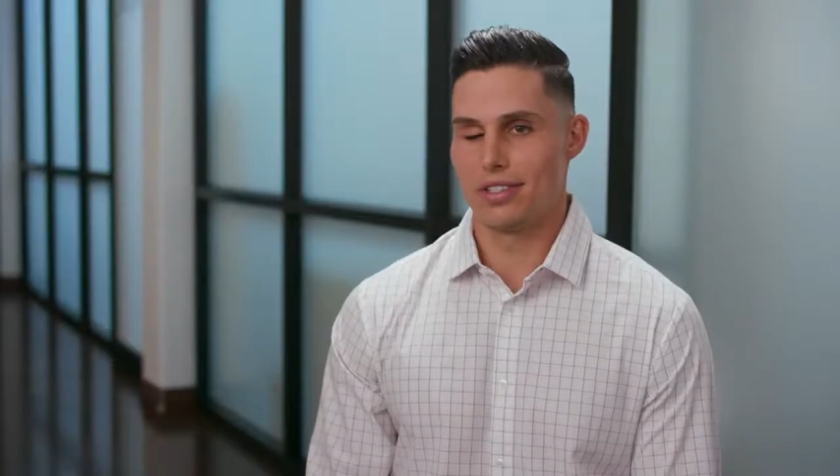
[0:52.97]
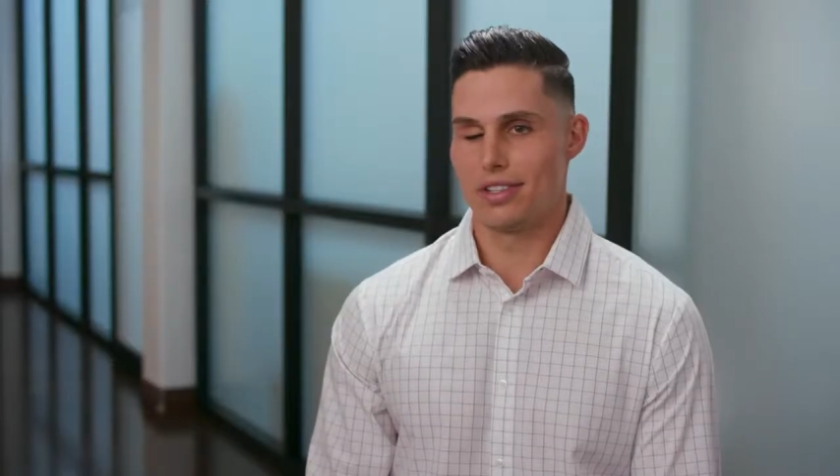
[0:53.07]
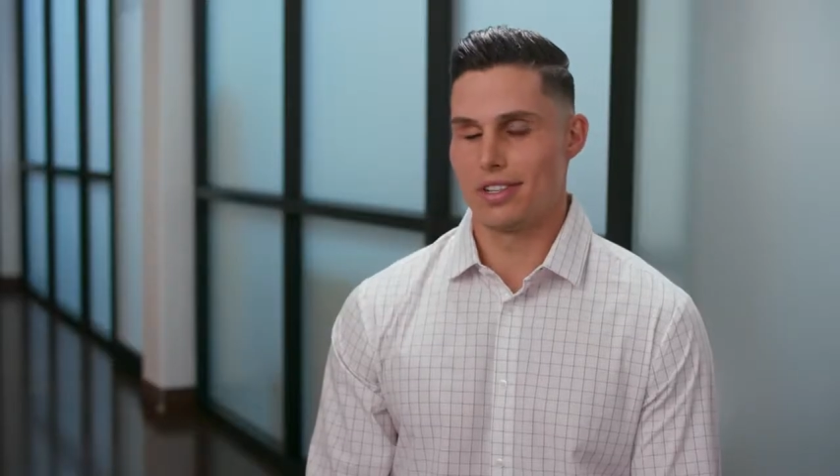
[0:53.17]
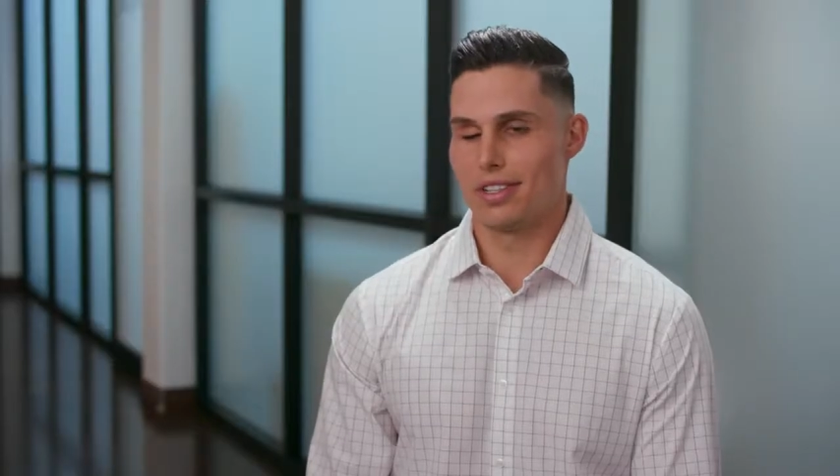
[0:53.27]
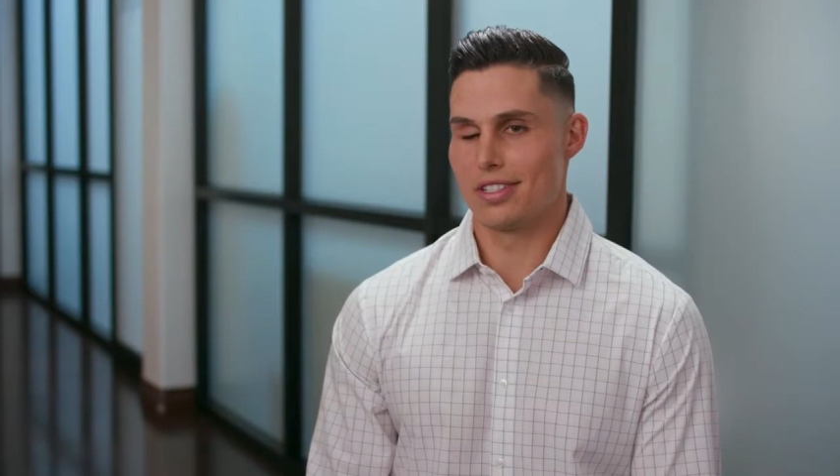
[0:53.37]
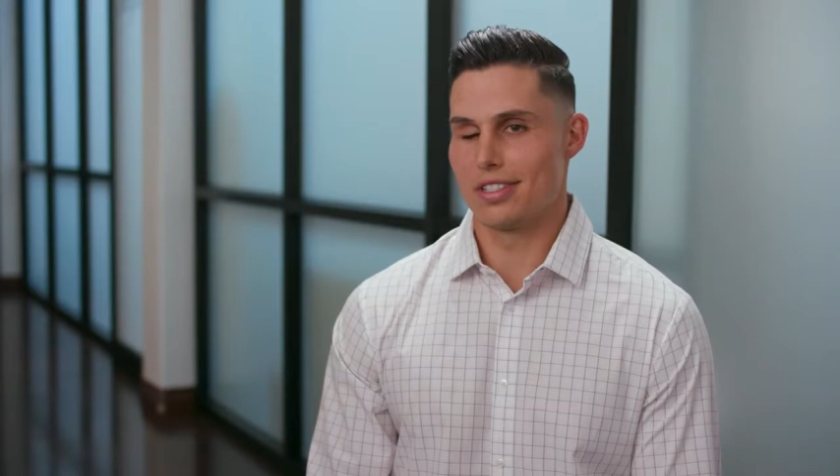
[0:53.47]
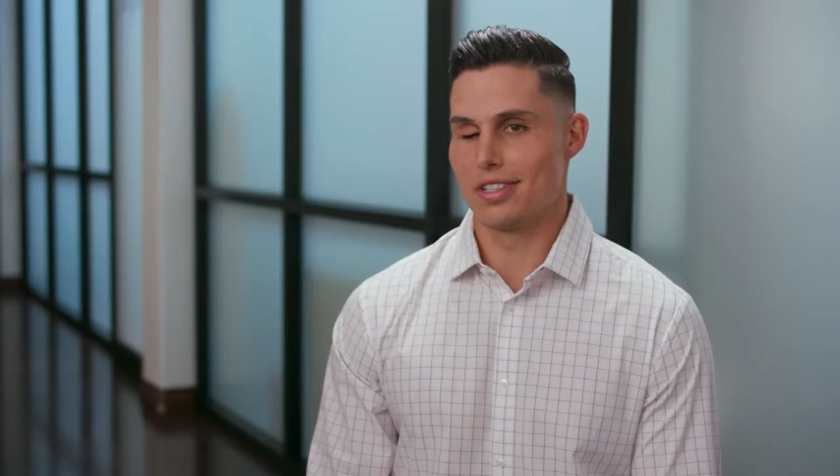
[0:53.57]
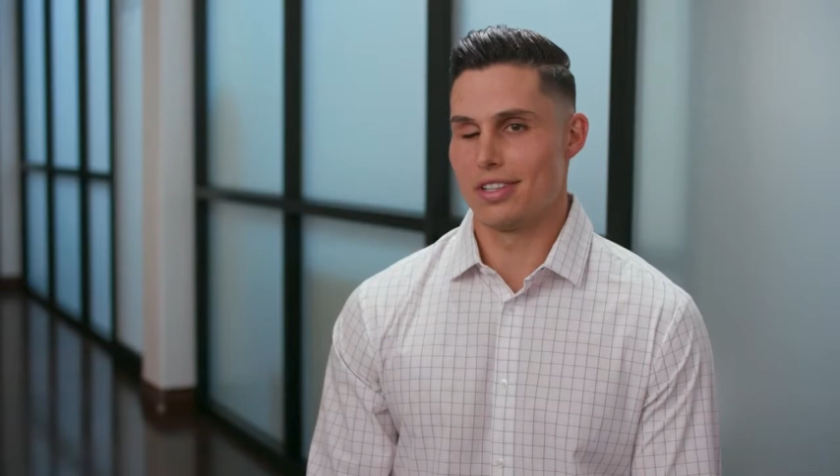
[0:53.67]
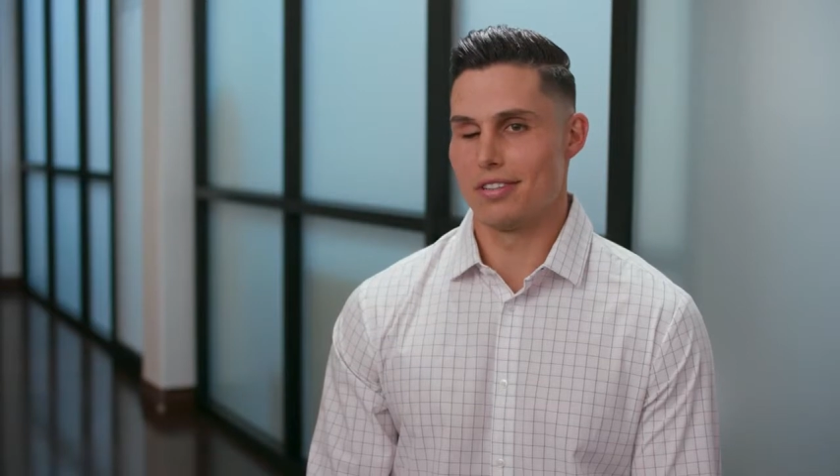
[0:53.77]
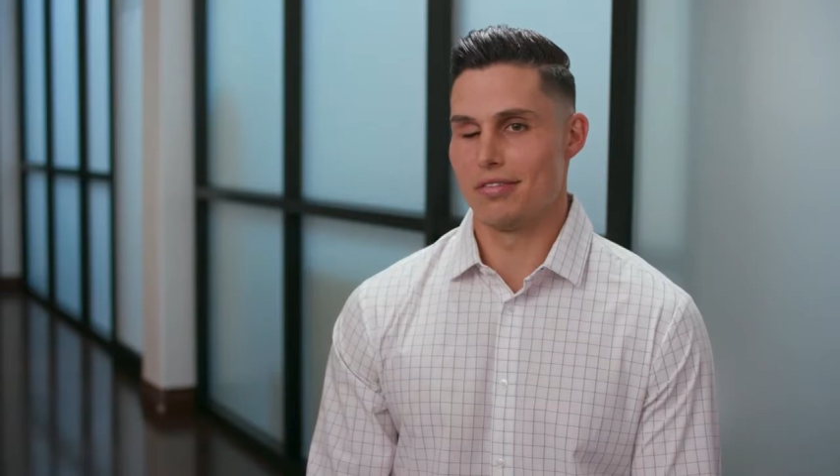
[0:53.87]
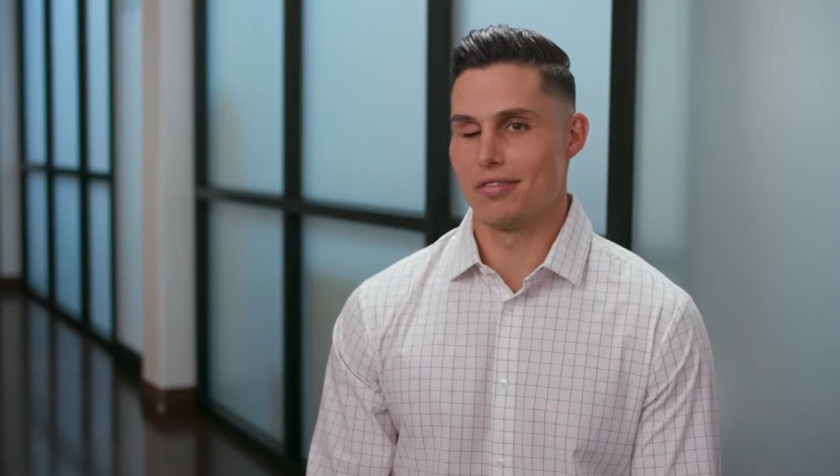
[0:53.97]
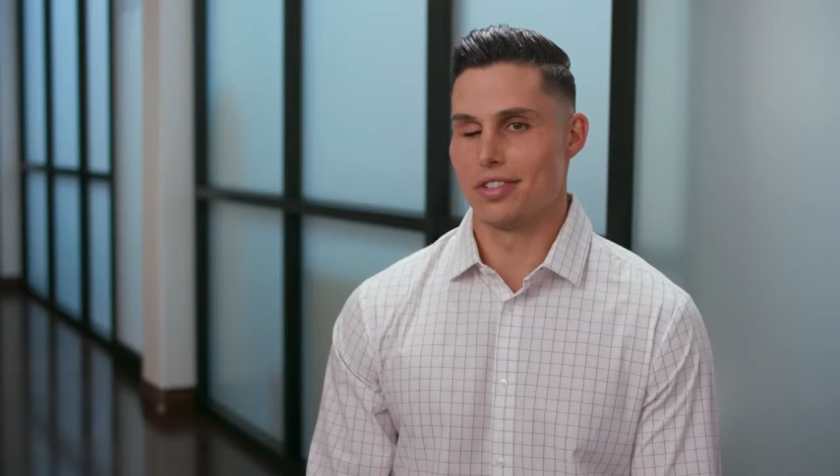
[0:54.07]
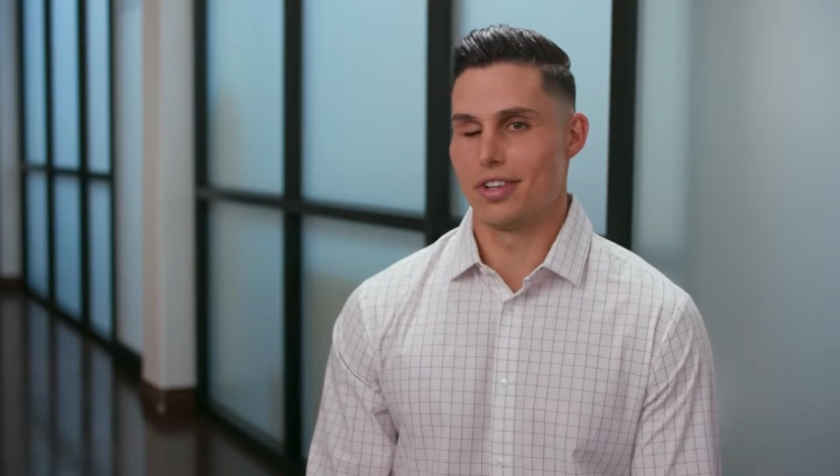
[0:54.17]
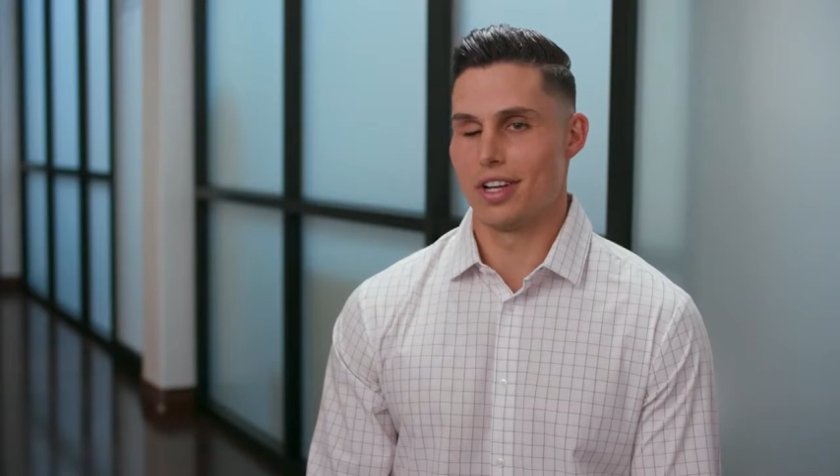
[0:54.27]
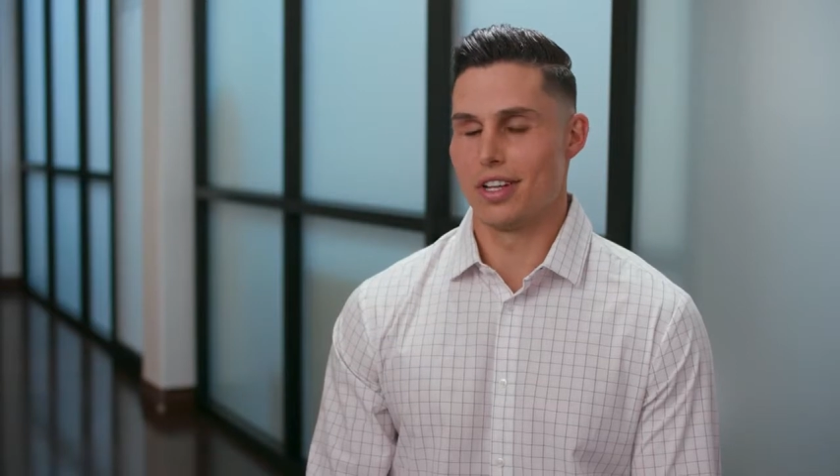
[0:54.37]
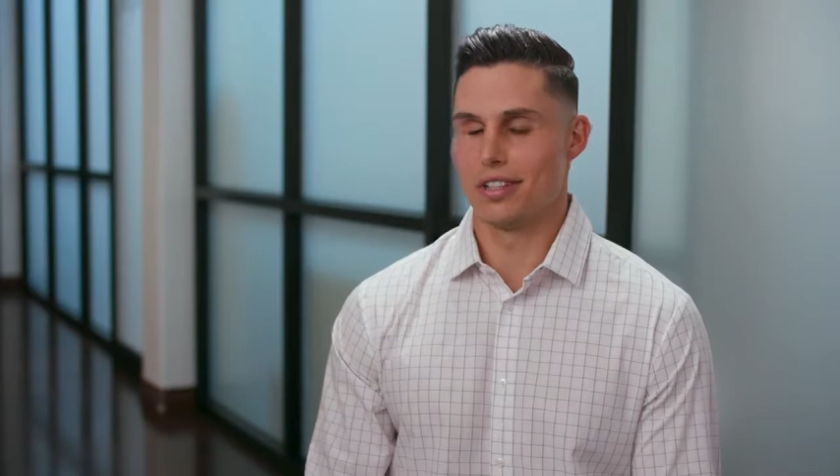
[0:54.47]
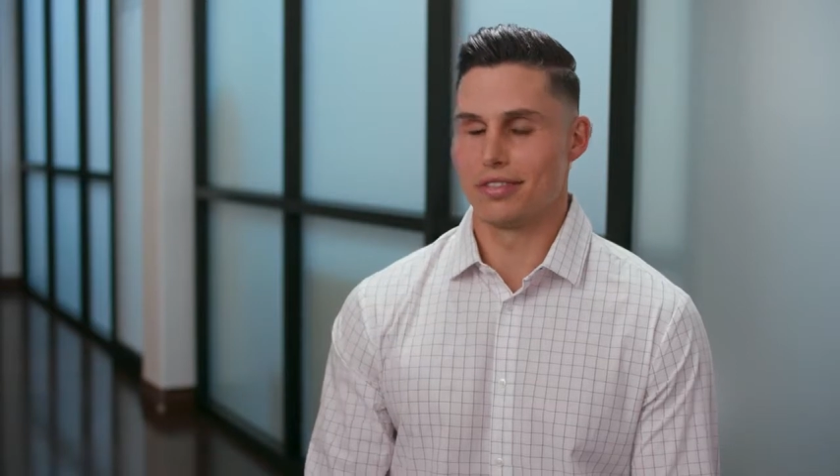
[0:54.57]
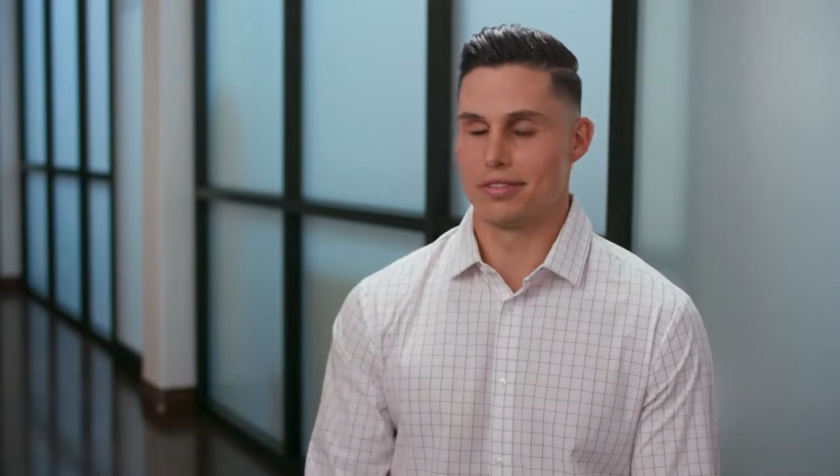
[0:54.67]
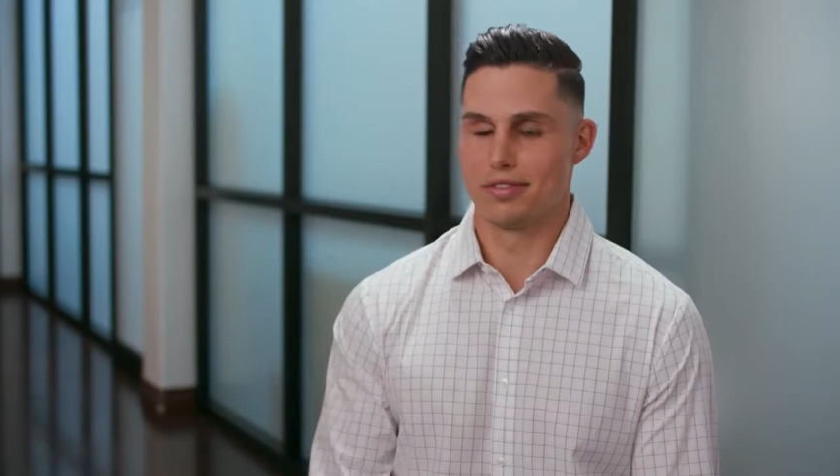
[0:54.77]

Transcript: circus of trying